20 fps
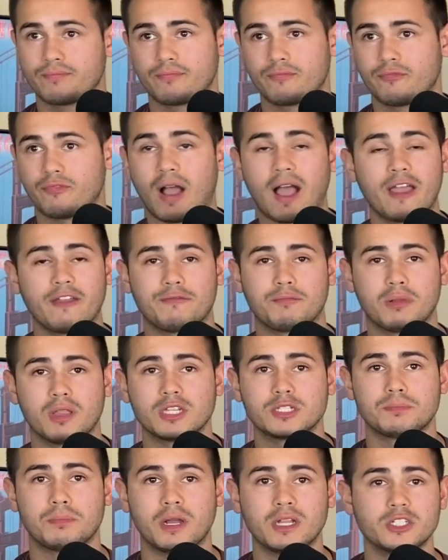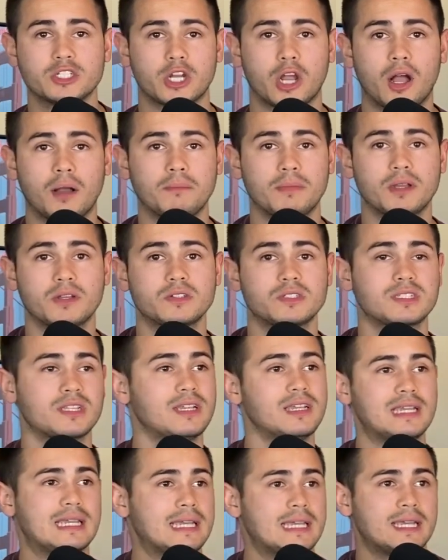5+ punch combos,
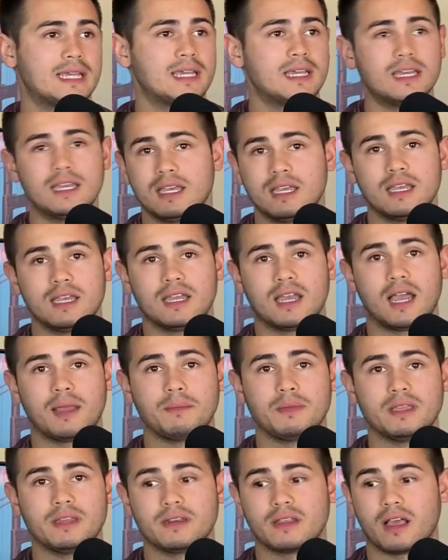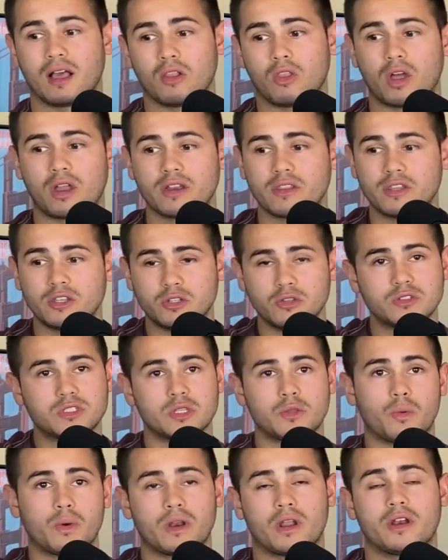I mean, a lot of the dudes at
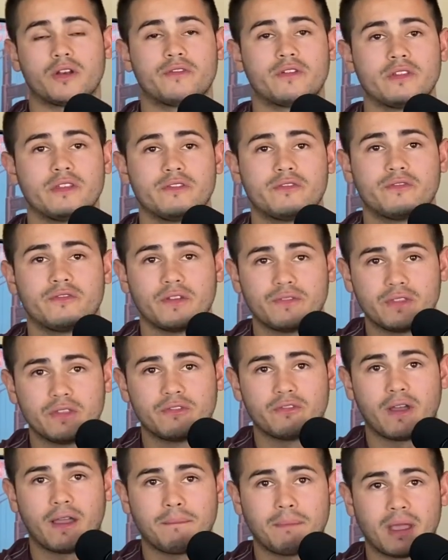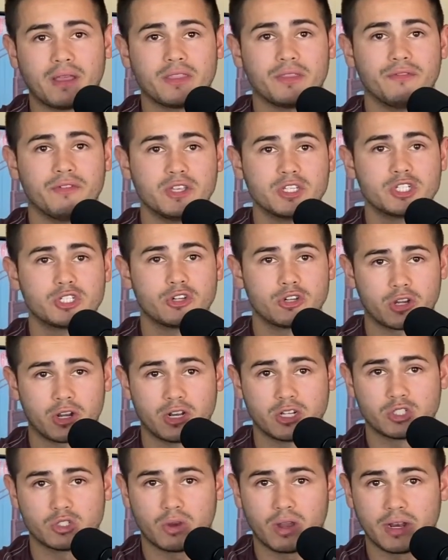the 155 pound division are going
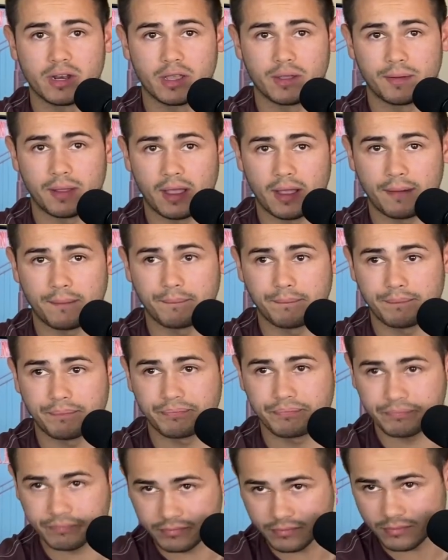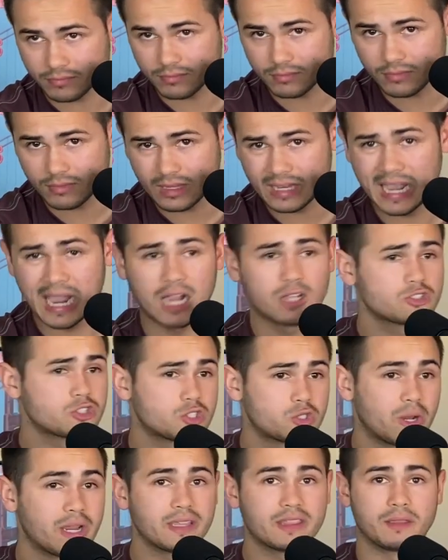to try to
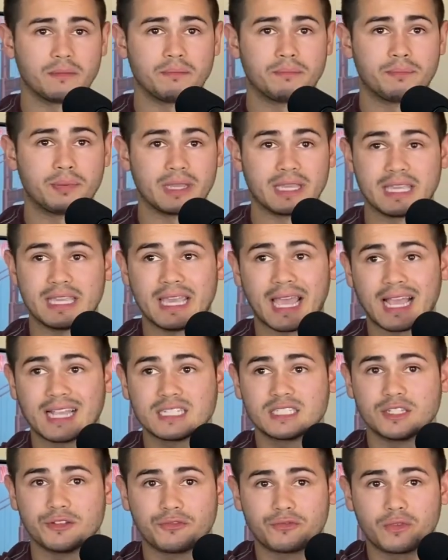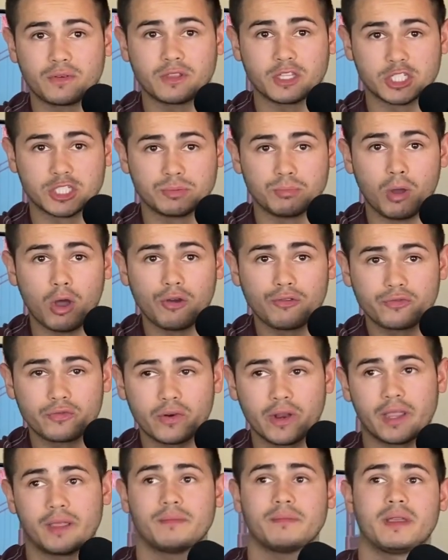outstrength him, but he has the small
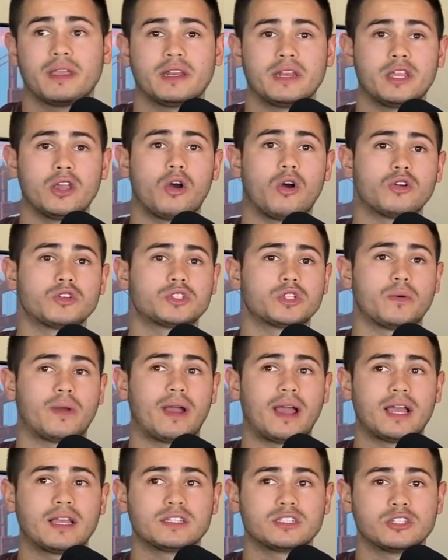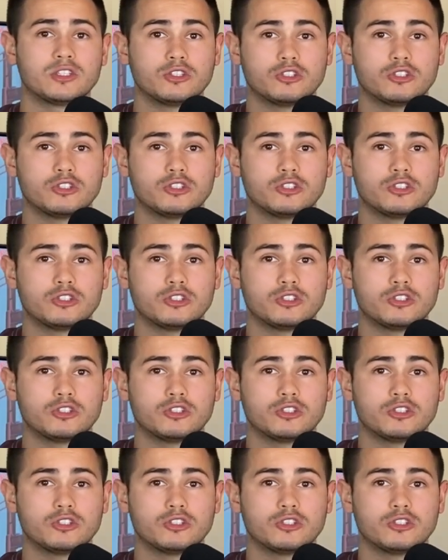frame and he also has the